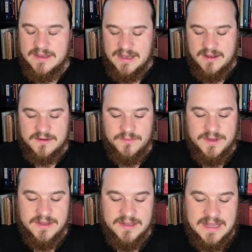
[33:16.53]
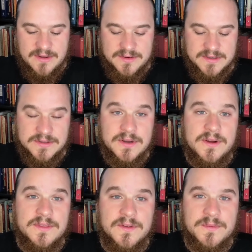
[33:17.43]
How can we allow it to
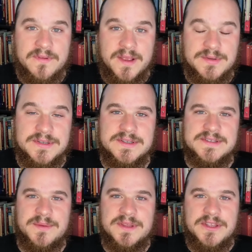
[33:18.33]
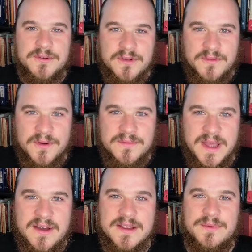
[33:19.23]
turn those perceptions into something useful?
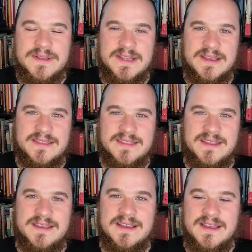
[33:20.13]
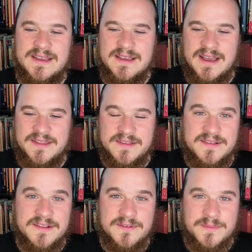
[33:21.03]
How can we take the
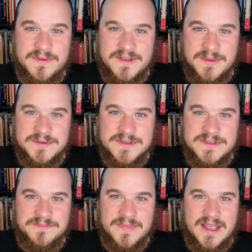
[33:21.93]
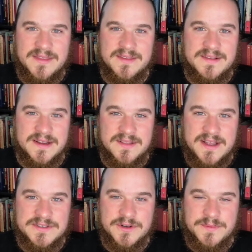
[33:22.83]
sensory perceptions and the
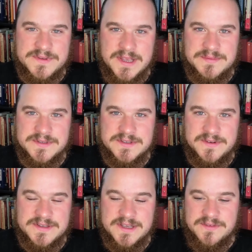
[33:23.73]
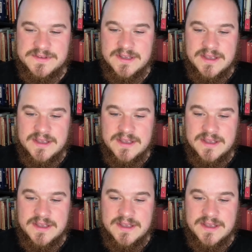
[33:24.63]
psychological perceptions of ourselves